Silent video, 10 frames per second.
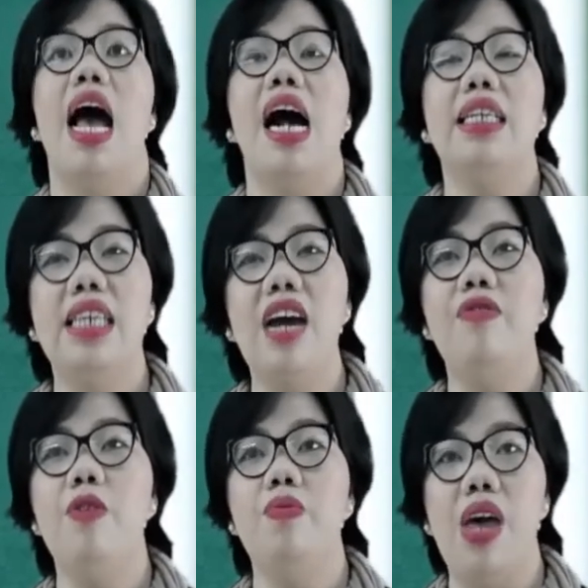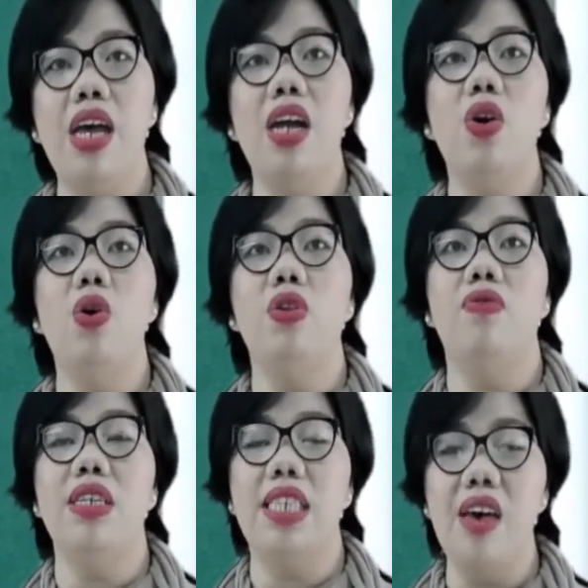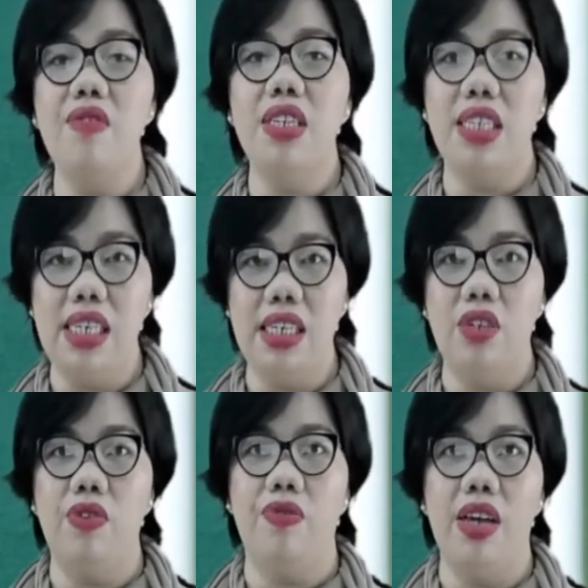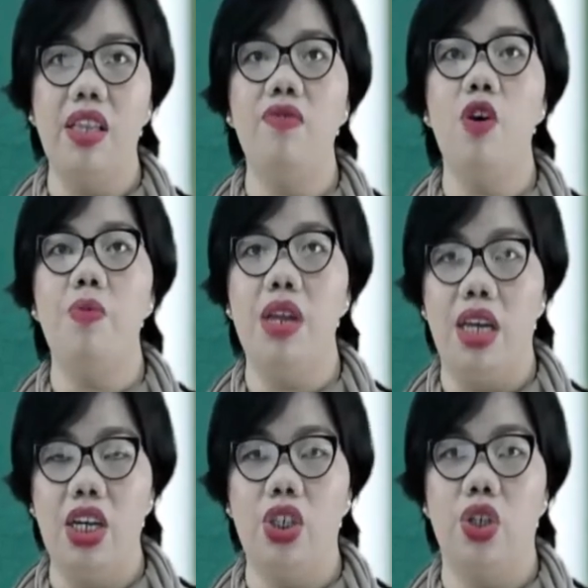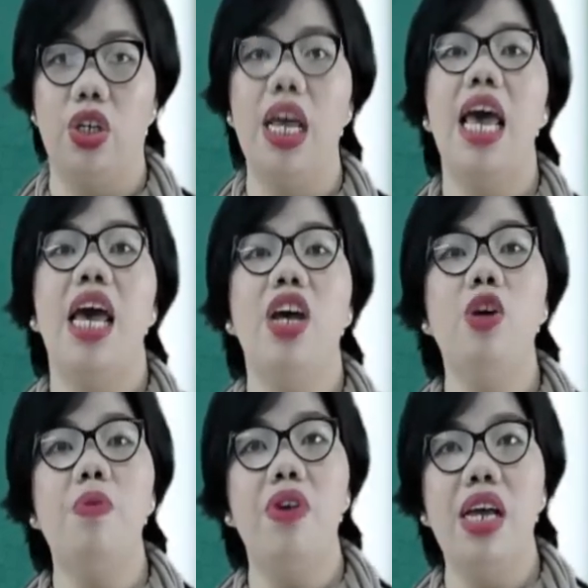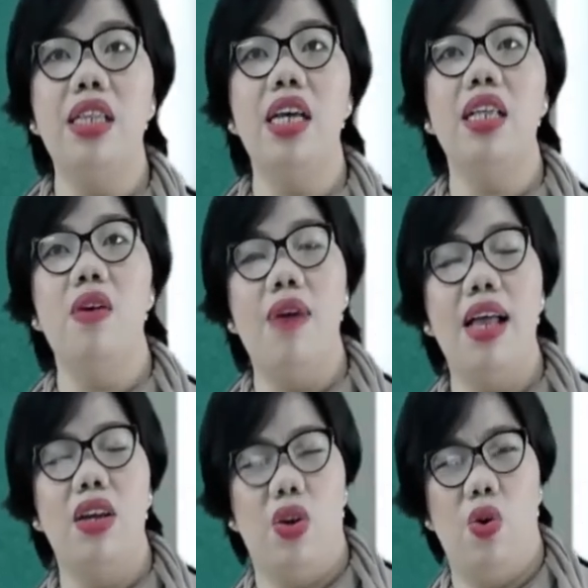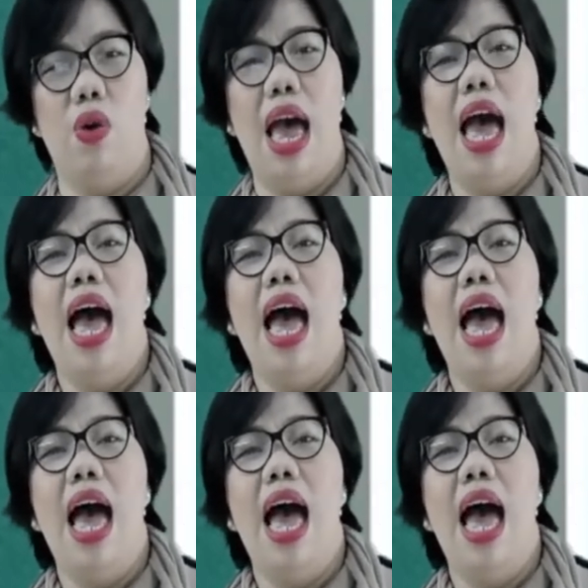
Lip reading: Aside from taking note of the 7 C's of effective communication enumerated a while ago,